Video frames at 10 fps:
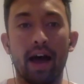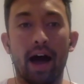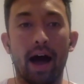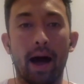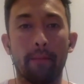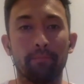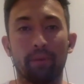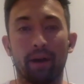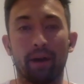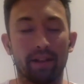um,
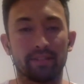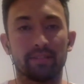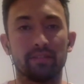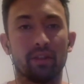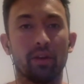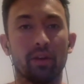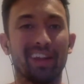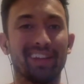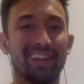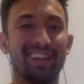but you know it,
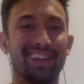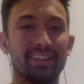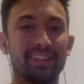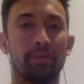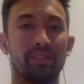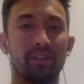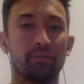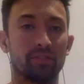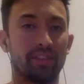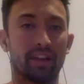it it is a bit
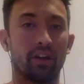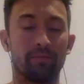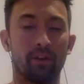different to that kind of